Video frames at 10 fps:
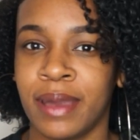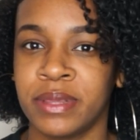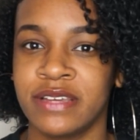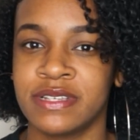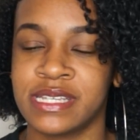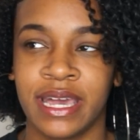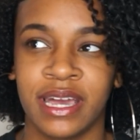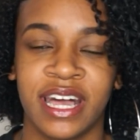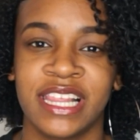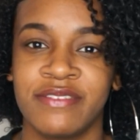I believe it's
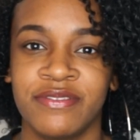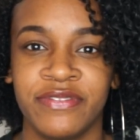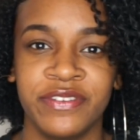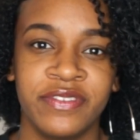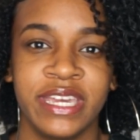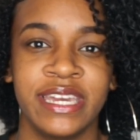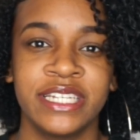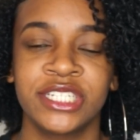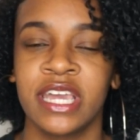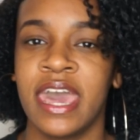like eleven
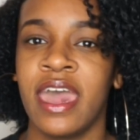fifty-ish.